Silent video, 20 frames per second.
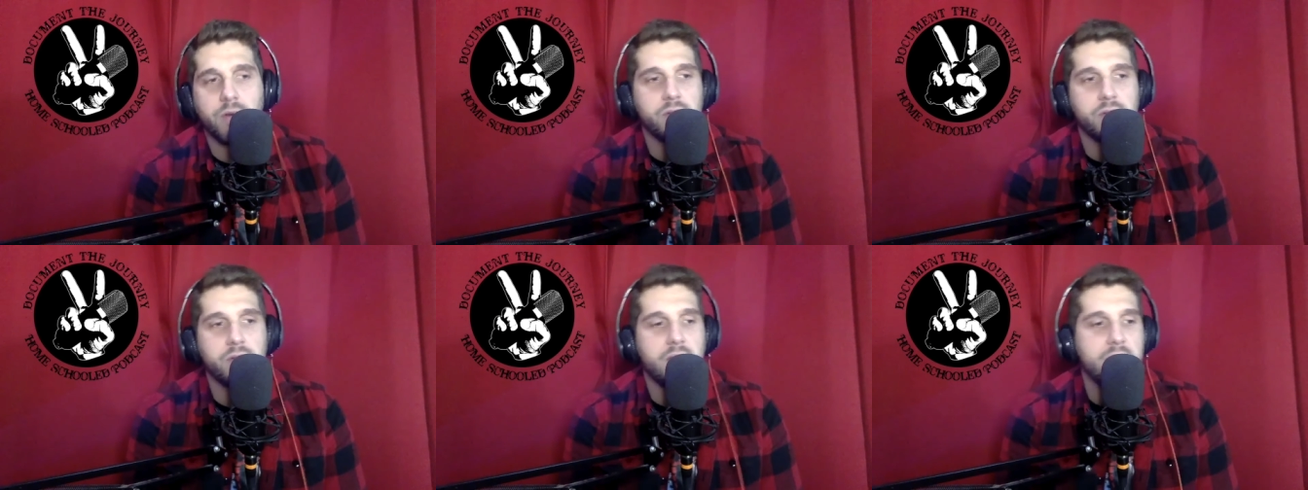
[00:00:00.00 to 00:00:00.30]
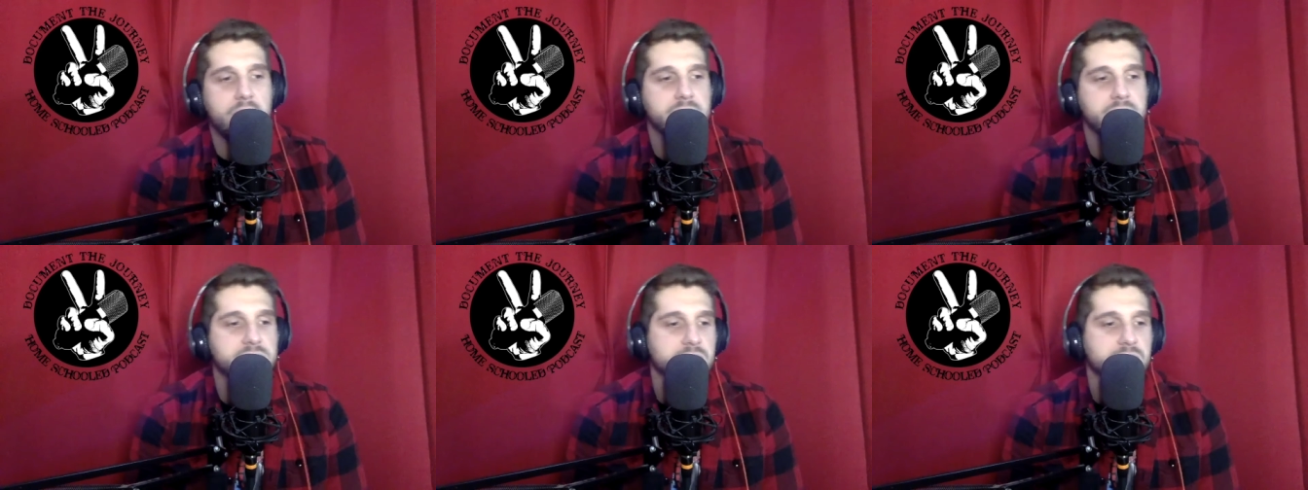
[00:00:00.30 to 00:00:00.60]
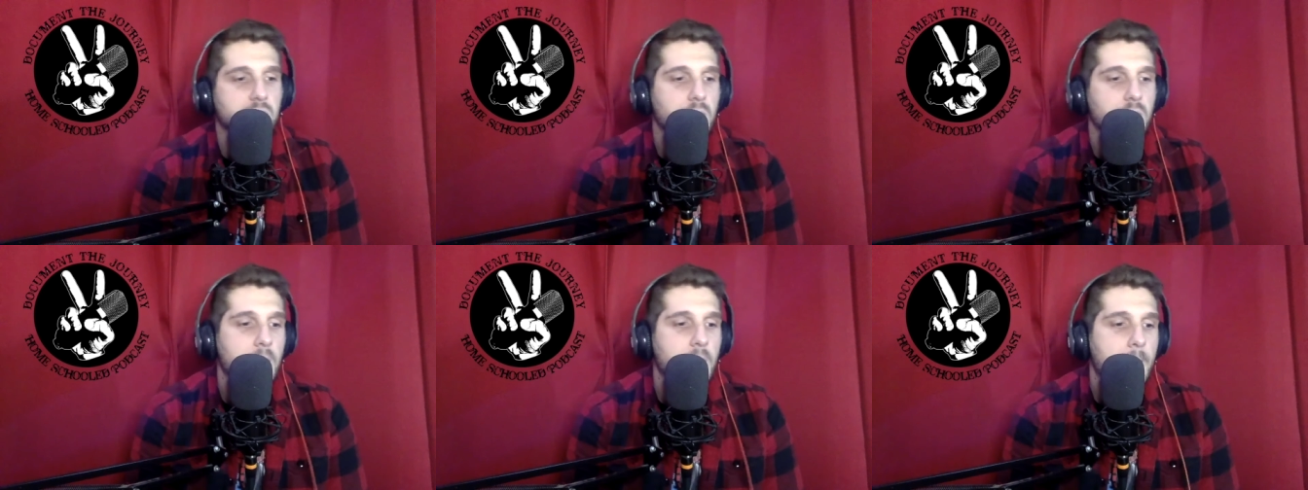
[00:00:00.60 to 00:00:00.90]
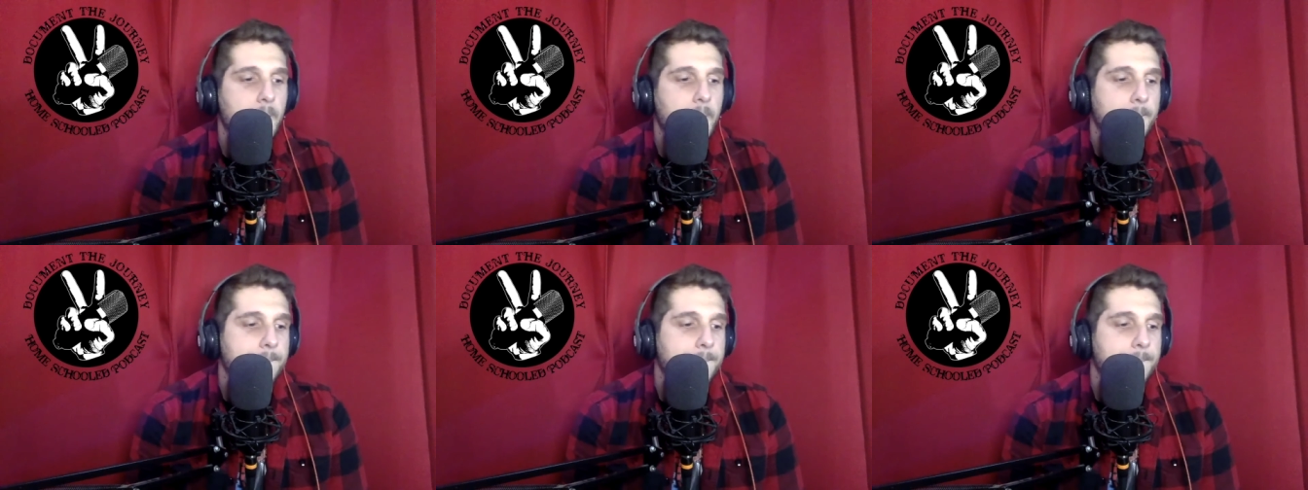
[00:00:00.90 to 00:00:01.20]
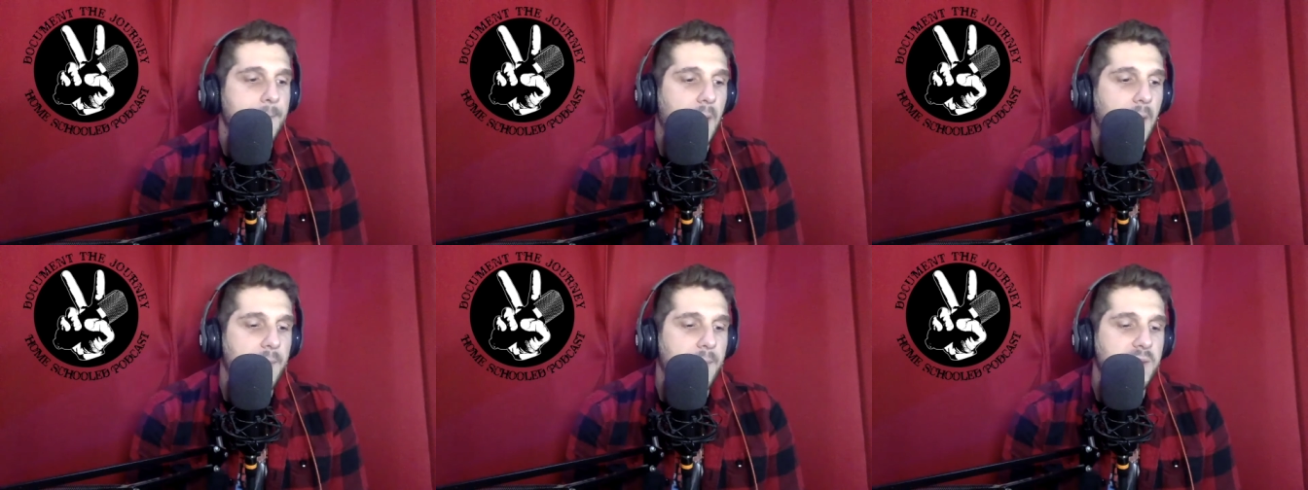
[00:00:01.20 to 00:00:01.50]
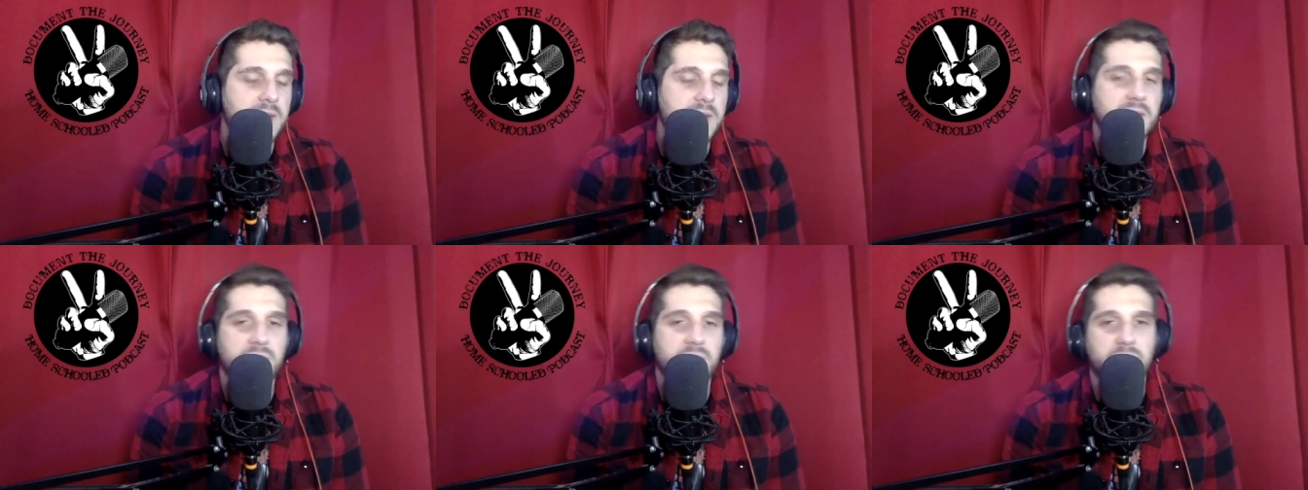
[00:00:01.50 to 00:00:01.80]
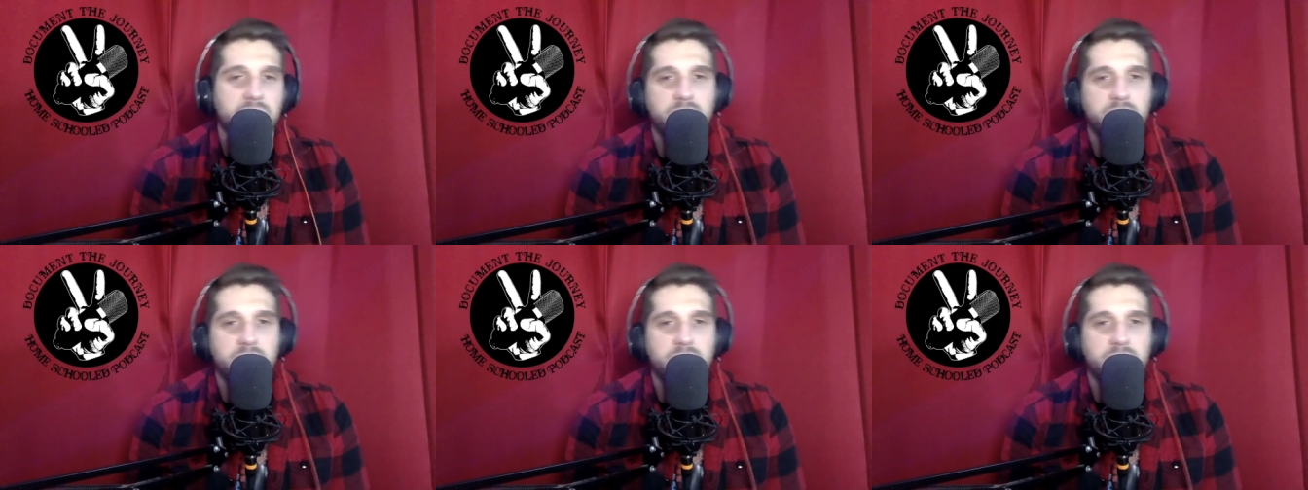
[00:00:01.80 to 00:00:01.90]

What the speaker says: Okay, so I mean,